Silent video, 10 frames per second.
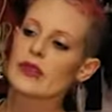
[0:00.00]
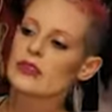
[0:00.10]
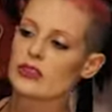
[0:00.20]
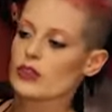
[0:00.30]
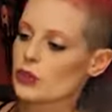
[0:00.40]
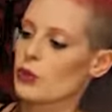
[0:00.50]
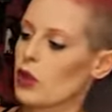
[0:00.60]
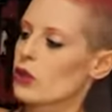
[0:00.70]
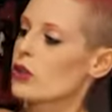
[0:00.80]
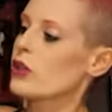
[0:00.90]
So I just
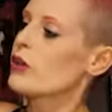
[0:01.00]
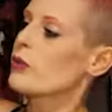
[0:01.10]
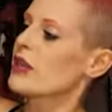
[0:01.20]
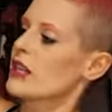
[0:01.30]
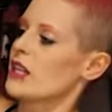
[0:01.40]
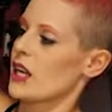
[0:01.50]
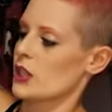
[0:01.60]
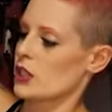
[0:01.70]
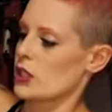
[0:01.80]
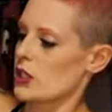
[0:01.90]
want a little bit of
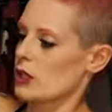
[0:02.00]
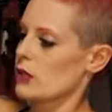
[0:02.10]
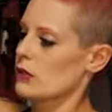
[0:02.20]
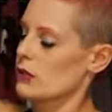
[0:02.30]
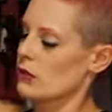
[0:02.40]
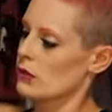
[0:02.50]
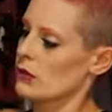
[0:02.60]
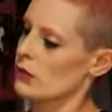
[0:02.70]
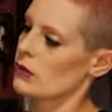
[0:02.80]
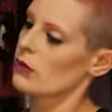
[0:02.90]
connection.
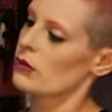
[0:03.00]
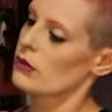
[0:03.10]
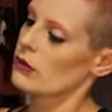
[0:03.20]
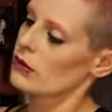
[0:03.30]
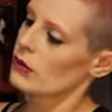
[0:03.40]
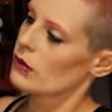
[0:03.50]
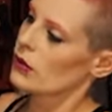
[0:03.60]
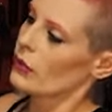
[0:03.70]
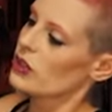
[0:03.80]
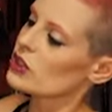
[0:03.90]

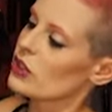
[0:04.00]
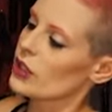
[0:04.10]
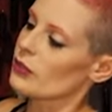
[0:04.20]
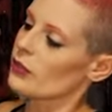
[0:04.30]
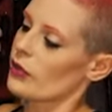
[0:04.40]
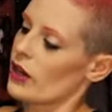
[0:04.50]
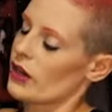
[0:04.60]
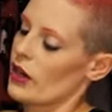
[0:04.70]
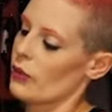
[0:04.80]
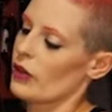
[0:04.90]
I'm gonna start up
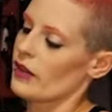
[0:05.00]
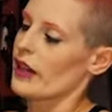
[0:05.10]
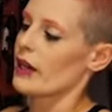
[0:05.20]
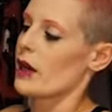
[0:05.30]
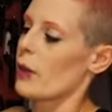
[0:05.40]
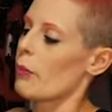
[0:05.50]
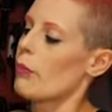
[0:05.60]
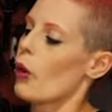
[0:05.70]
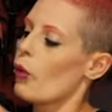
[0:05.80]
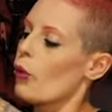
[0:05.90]
front. I want like a
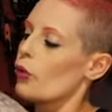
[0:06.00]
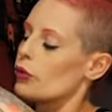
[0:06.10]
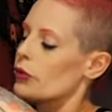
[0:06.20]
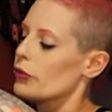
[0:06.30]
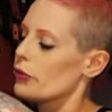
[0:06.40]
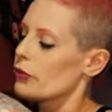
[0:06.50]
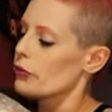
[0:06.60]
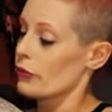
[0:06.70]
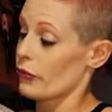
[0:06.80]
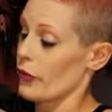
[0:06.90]
bold
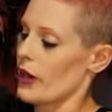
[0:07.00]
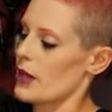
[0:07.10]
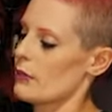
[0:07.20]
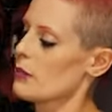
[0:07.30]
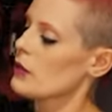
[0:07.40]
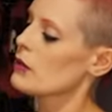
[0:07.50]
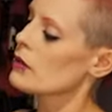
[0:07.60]
frame.